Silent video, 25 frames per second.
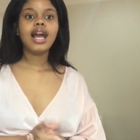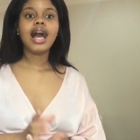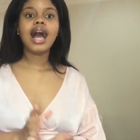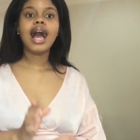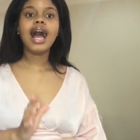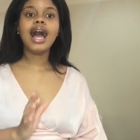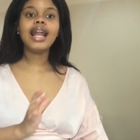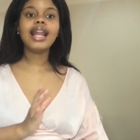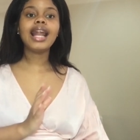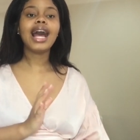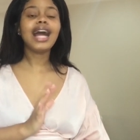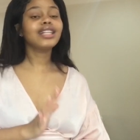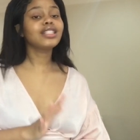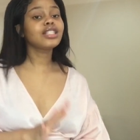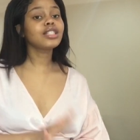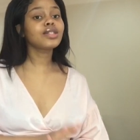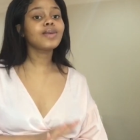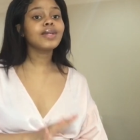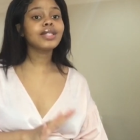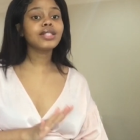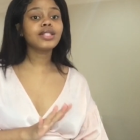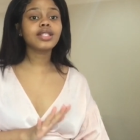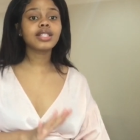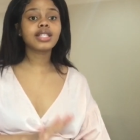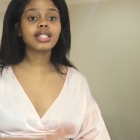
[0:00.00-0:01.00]
And I just
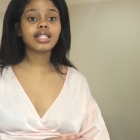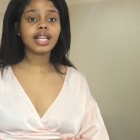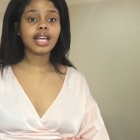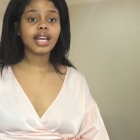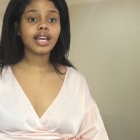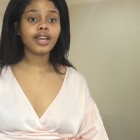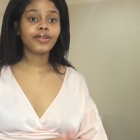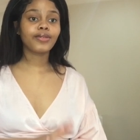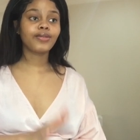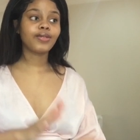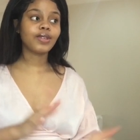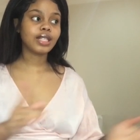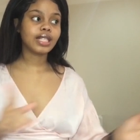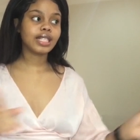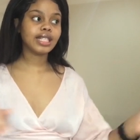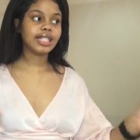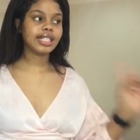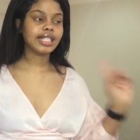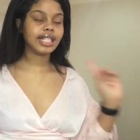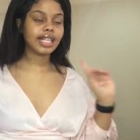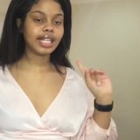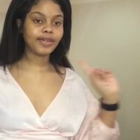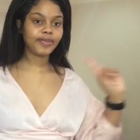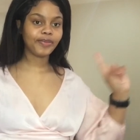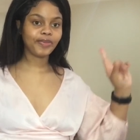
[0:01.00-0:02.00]
want to say, firstly,
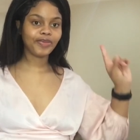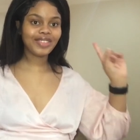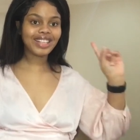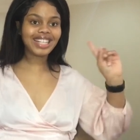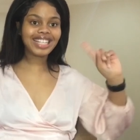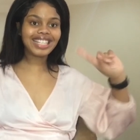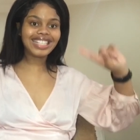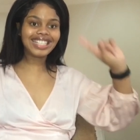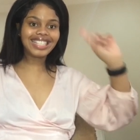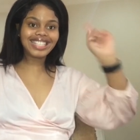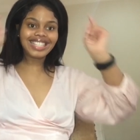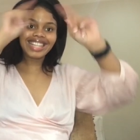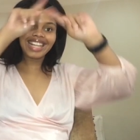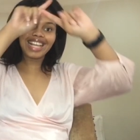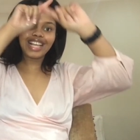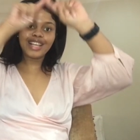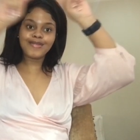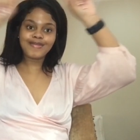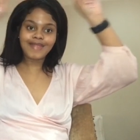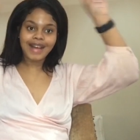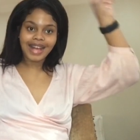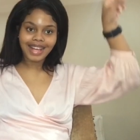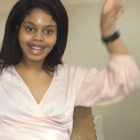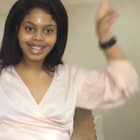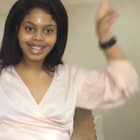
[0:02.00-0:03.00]
then, disclaimer.